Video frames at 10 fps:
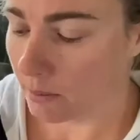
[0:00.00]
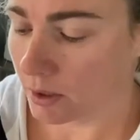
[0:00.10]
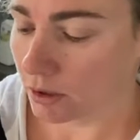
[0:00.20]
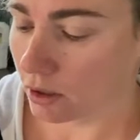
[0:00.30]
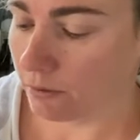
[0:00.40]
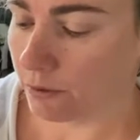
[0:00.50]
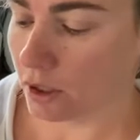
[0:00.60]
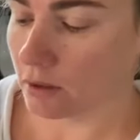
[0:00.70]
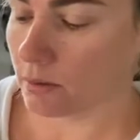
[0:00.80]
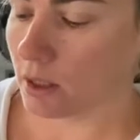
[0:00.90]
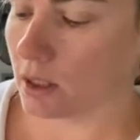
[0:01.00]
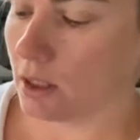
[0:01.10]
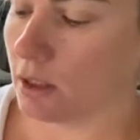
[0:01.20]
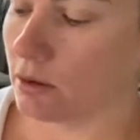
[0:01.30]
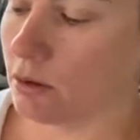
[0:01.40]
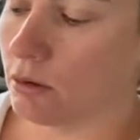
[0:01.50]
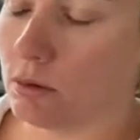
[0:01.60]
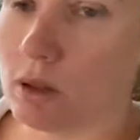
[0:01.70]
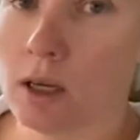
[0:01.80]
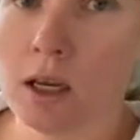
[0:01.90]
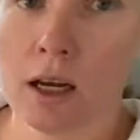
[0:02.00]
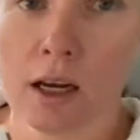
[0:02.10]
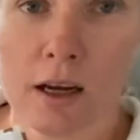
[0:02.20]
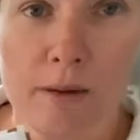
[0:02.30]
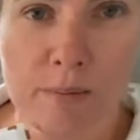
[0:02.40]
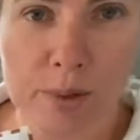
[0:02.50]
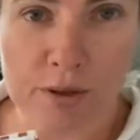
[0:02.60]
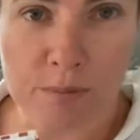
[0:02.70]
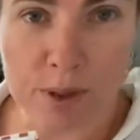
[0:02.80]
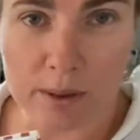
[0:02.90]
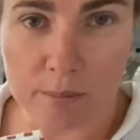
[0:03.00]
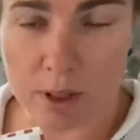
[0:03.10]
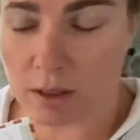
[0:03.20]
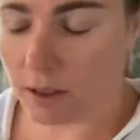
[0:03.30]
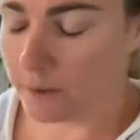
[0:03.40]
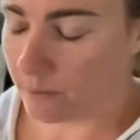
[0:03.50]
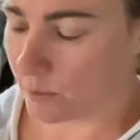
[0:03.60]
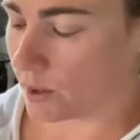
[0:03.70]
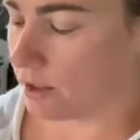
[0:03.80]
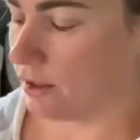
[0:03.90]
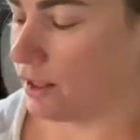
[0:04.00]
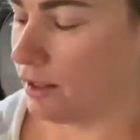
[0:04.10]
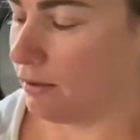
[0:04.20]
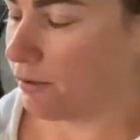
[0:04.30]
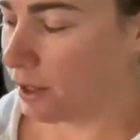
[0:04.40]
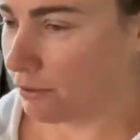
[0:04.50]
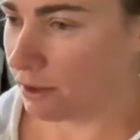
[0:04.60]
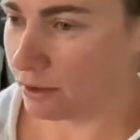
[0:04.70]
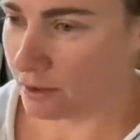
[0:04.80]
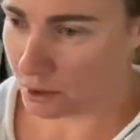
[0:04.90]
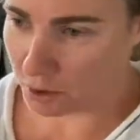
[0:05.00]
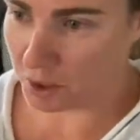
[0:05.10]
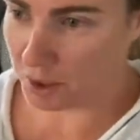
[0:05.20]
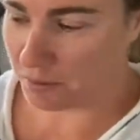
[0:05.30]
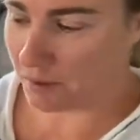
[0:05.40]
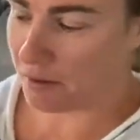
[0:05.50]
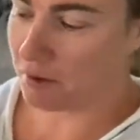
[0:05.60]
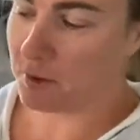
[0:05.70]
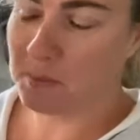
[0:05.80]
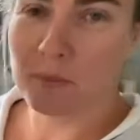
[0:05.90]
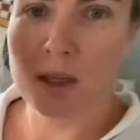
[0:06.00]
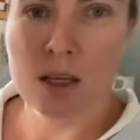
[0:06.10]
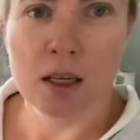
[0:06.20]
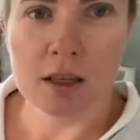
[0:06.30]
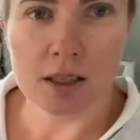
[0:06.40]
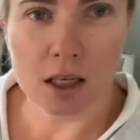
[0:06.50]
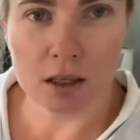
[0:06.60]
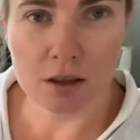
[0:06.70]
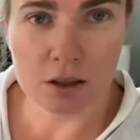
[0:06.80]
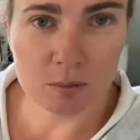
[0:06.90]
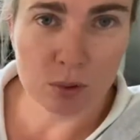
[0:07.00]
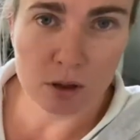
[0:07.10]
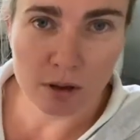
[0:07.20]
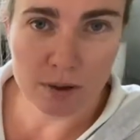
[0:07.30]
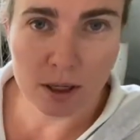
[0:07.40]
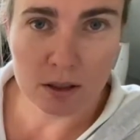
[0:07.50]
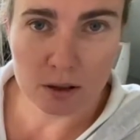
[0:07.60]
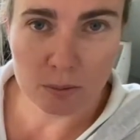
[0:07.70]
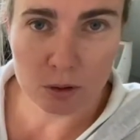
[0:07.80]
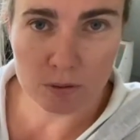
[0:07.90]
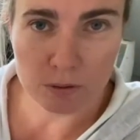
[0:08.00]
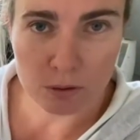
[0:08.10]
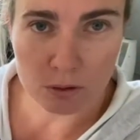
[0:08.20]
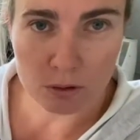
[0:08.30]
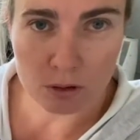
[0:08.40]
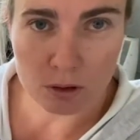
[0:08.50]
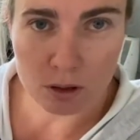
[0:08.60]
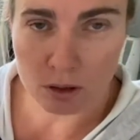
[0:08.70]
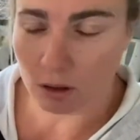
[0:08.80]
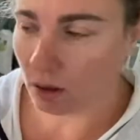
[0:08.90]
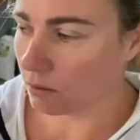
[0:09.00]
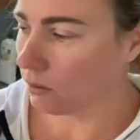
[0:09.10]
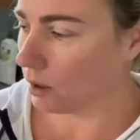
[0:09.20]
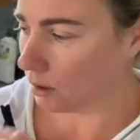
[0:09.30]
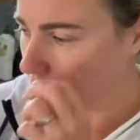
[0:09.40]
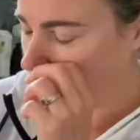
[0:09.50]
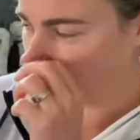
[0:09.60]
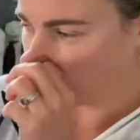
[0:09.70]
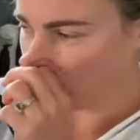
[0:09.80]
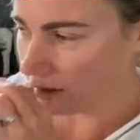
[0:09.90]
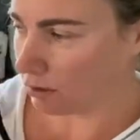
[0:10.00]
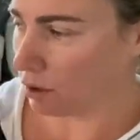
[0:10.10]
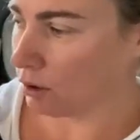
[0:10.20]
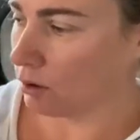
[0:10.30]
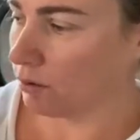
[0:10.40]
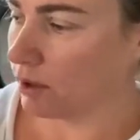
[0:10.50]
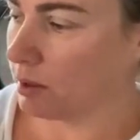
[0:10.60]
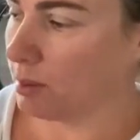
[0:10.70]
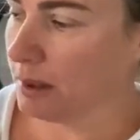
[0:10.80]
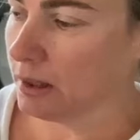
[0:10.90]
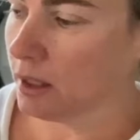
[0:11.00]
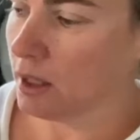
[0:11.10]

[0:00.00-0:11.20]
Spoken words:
So the first one is called Beef Bean Medley. This is our favourite, Cody's favourite. It's out of this book. I've had this book for a long while now, slow cooker recipes,